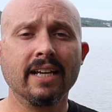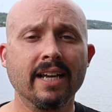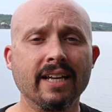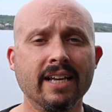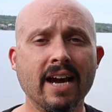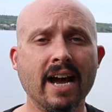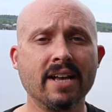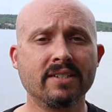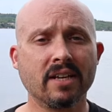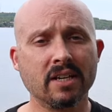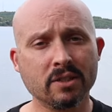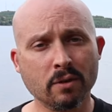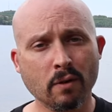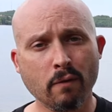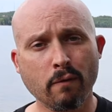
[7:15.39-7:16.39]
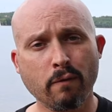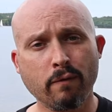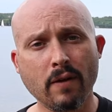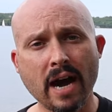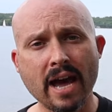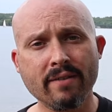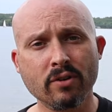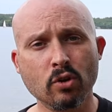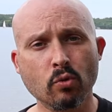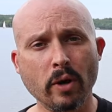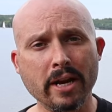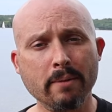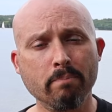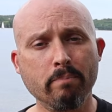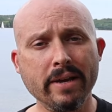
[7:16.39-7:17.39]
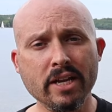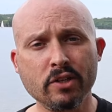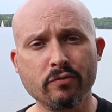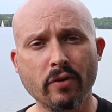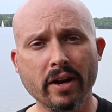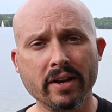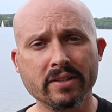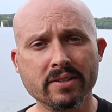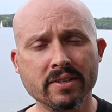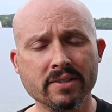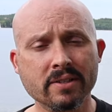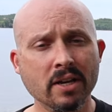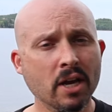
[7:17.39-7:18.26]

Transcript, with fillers: And guys, that is five great beach fragrances,